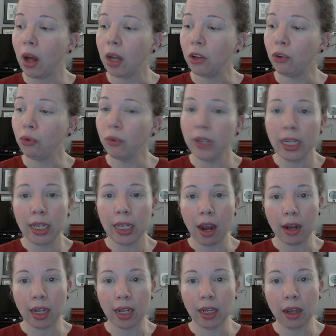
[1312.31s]
tree
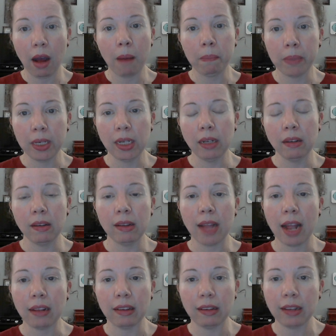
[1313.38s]
cutting companies
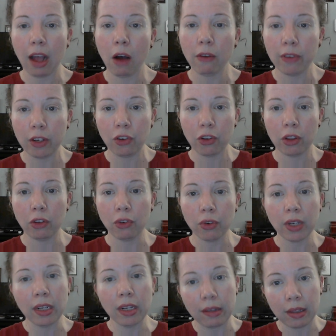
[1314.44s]
that salvage the
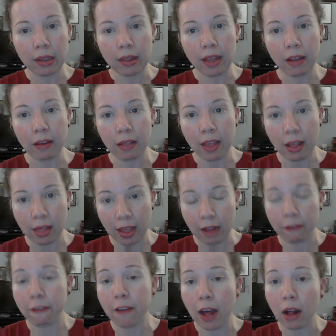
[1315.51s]
trees that they
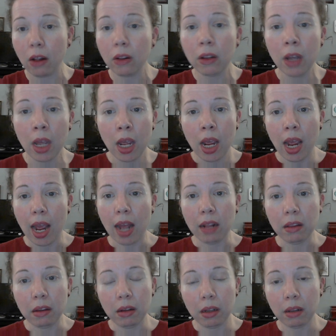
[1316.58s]
fell,
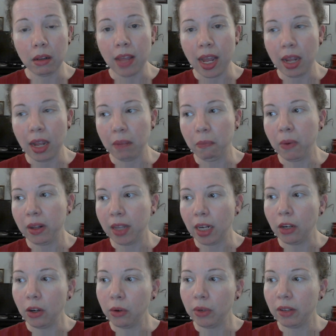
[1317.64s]
and what they
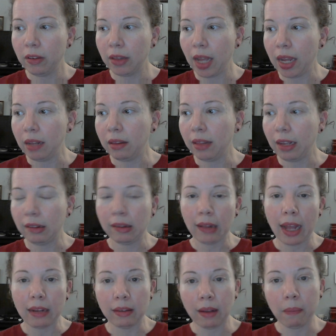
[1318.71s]
do is they
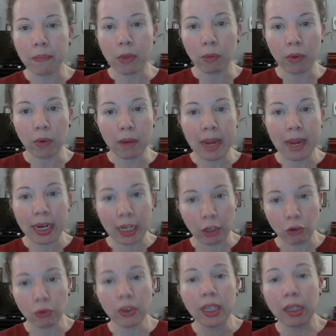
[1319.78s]
slice up the remaining
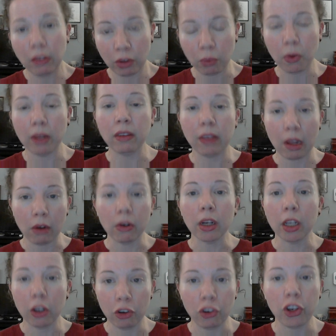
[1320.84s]
trees, the ones that are
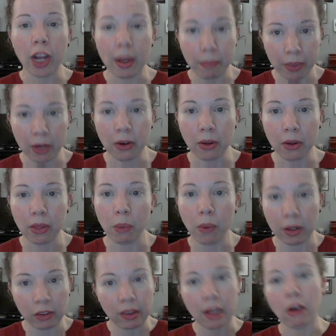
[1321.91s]
in good shape, the
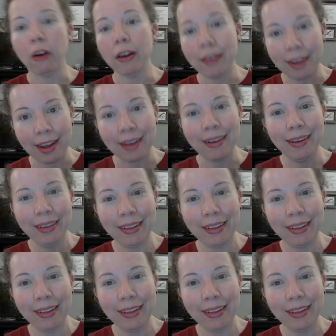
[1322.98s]
ones that aren't dead,